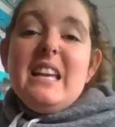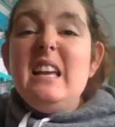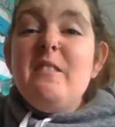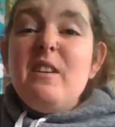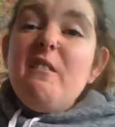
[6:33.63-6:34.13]

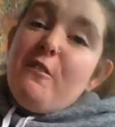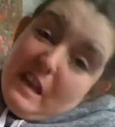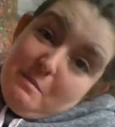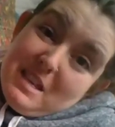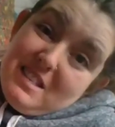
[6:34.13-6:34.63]
Even
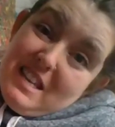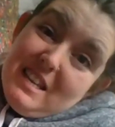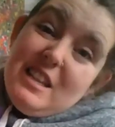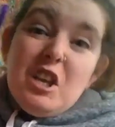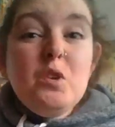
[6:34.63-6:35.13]
famous
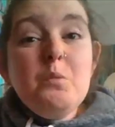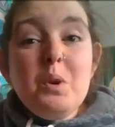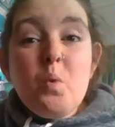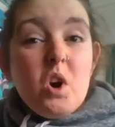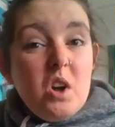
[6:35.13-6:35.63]
in the human
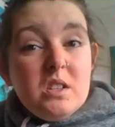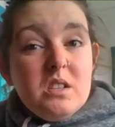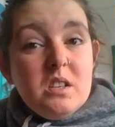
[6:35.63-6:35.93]
world